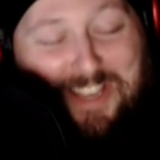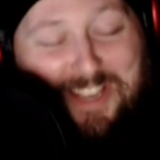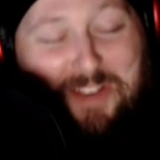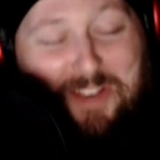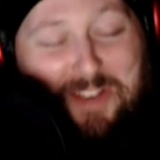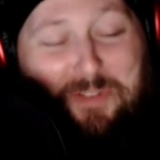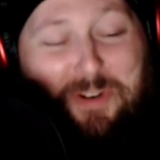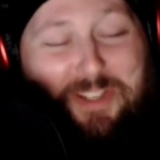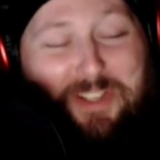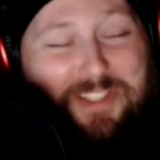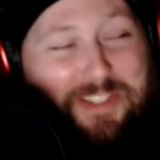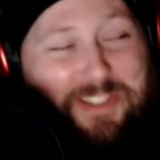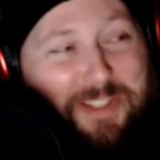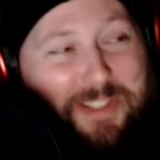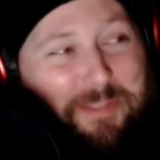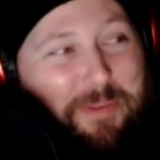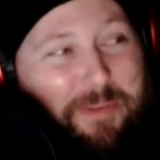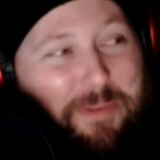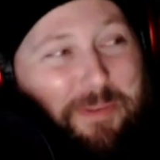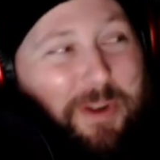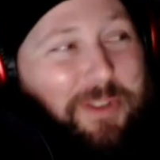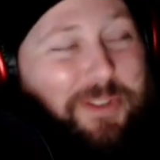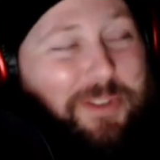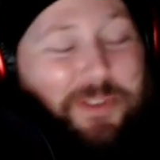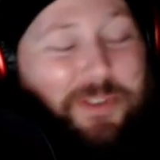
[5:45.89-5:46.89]
It was
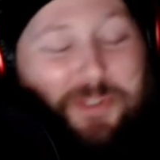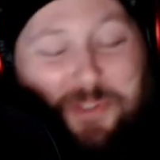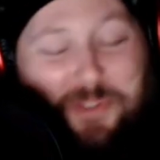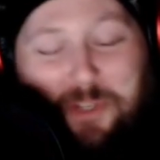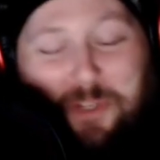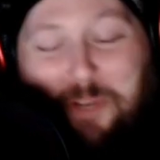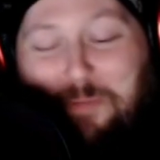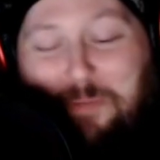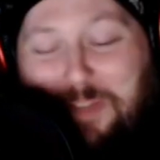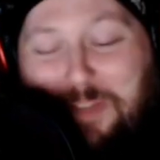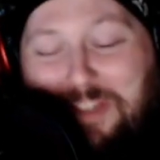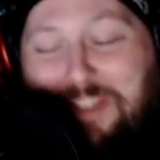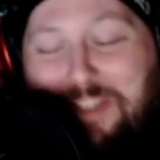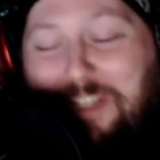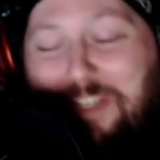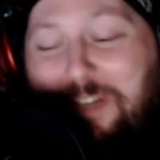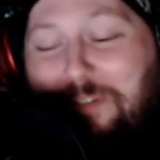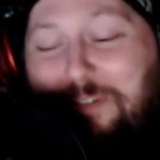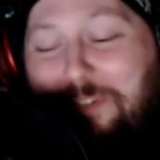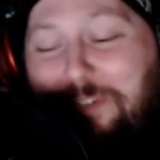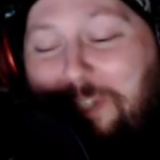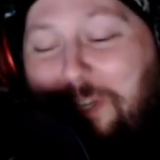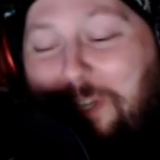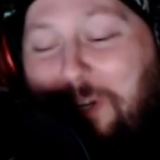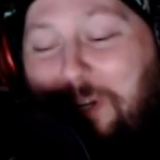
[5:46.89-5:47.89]
the most disturbing thing
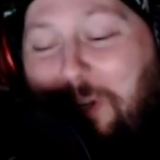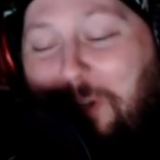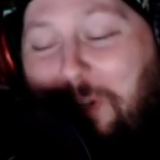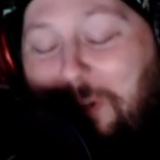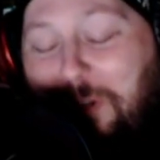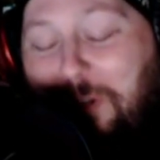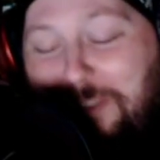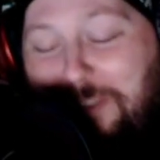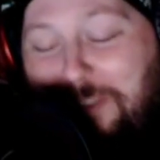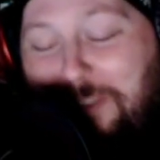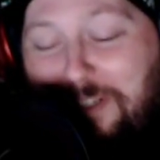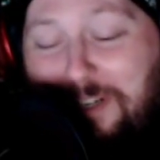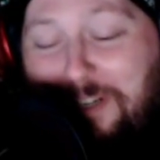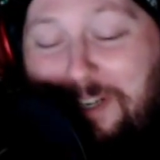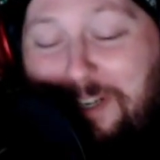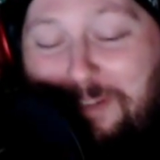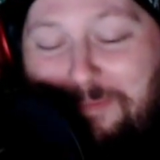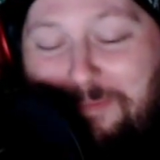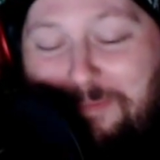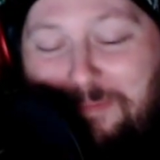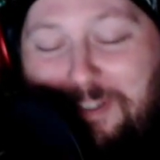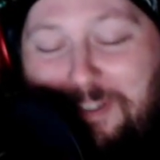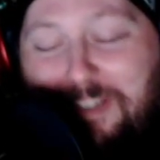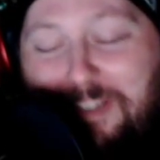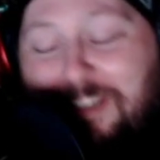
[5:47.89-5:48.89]
I've seen in a long time.